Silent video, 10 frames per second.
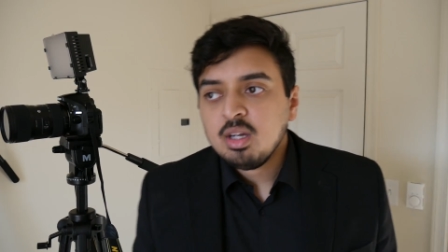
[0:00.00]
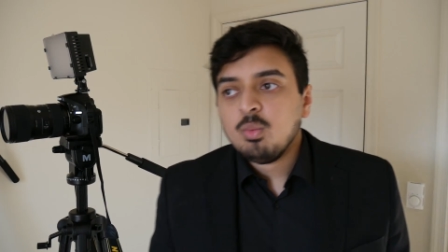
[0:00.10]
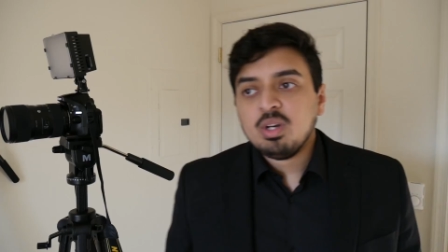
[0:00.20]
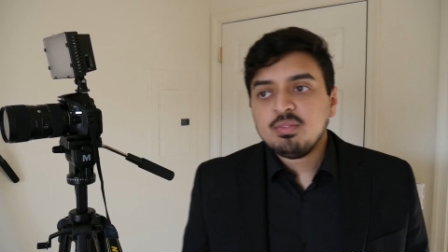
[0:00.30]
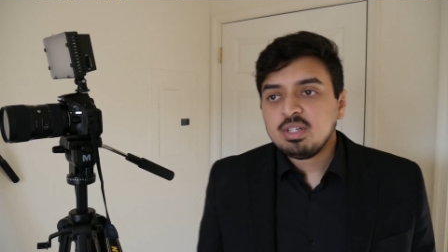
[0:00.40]

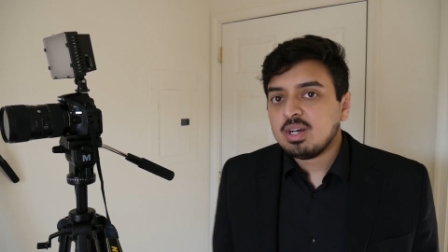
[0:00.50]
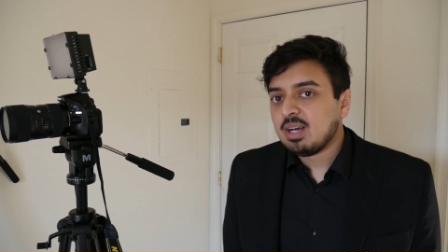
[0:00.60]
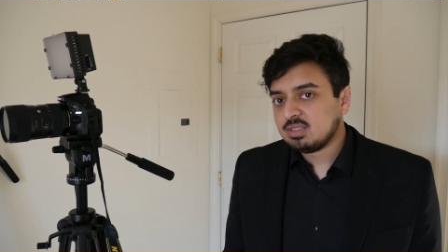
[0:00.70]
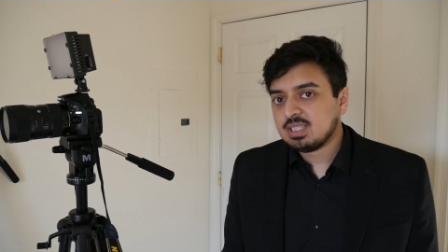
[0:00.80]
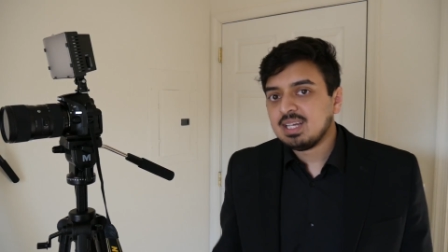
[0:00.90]
Whenever you're
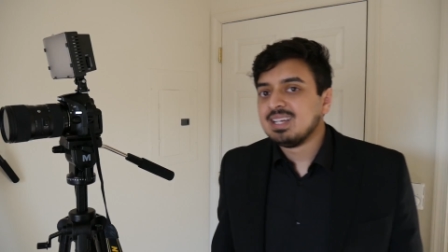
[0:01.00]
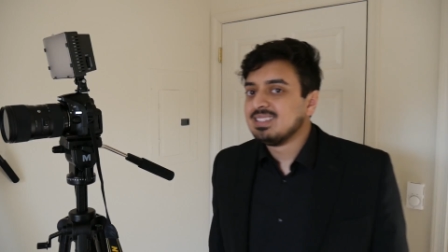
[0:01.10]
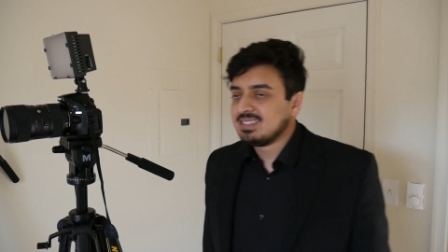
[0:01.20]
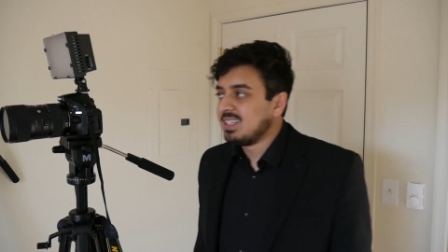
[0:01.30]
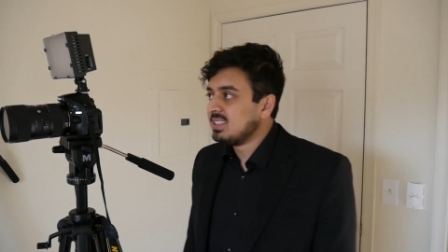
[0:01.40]
outside and
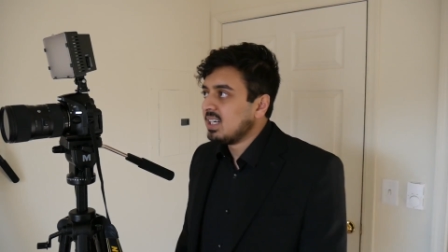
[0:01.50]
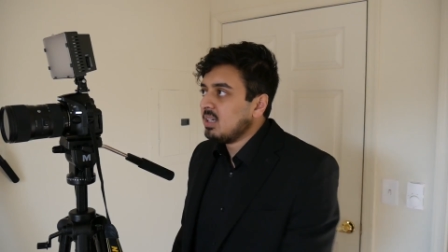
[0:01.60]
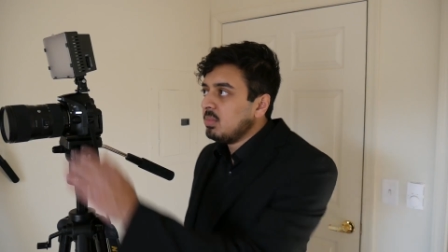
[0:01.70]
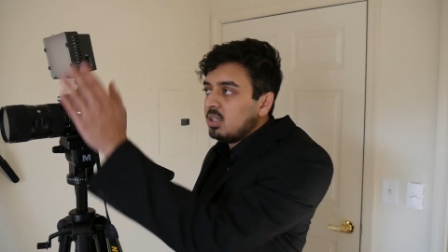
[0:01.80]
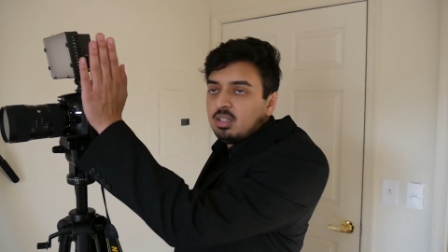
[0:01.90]
it's
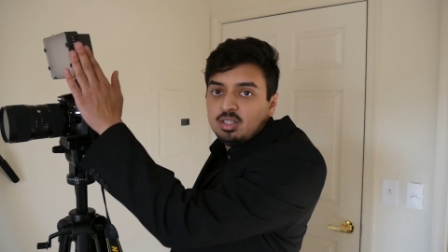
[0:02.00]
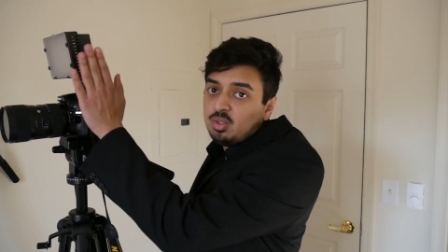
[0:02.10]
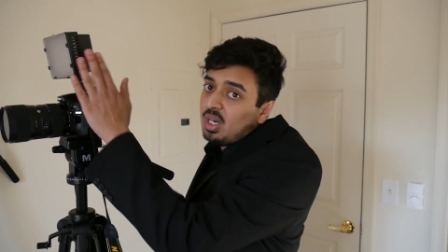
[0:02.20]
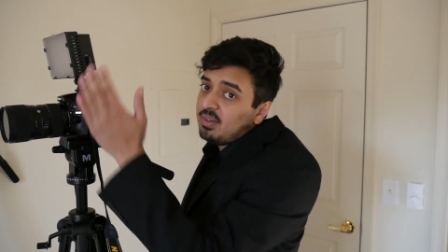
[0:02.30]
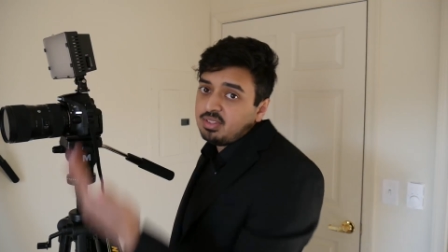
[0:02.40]
nighttime,
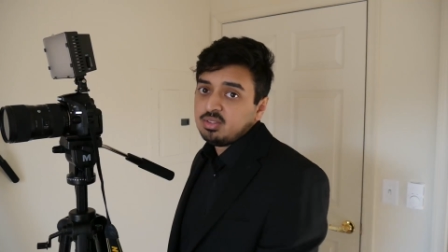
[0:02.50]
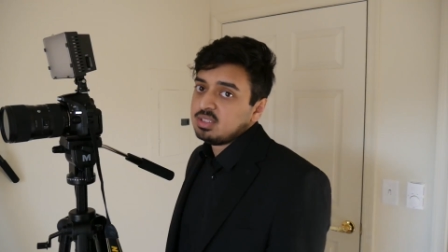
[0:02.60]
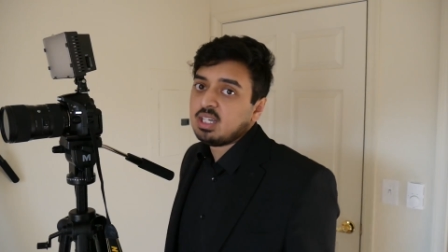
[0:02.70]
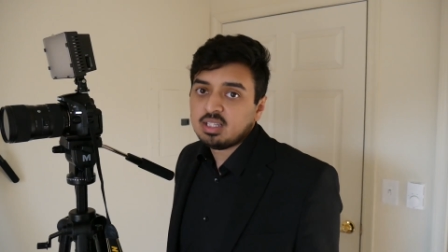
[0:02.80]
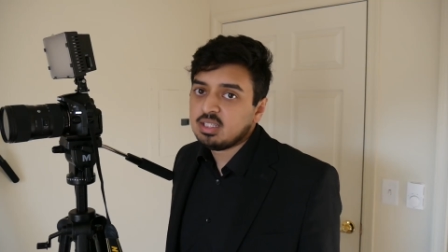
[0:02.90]
you have to use
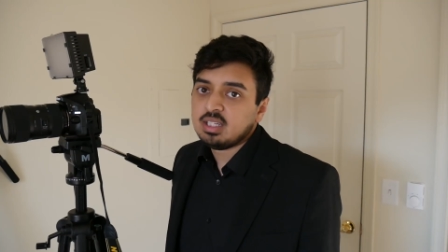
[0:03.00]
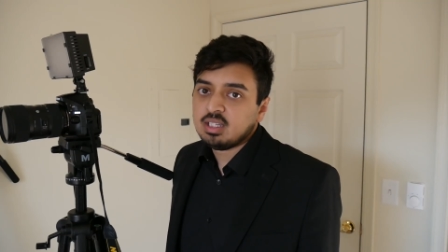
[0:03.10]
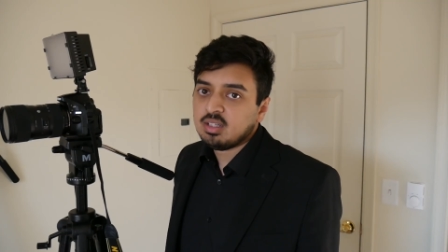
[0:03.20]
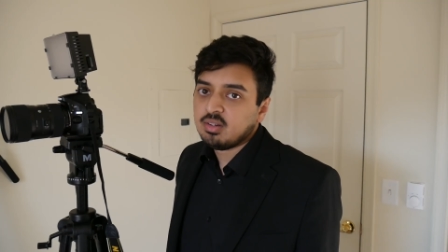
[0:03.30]
a LED.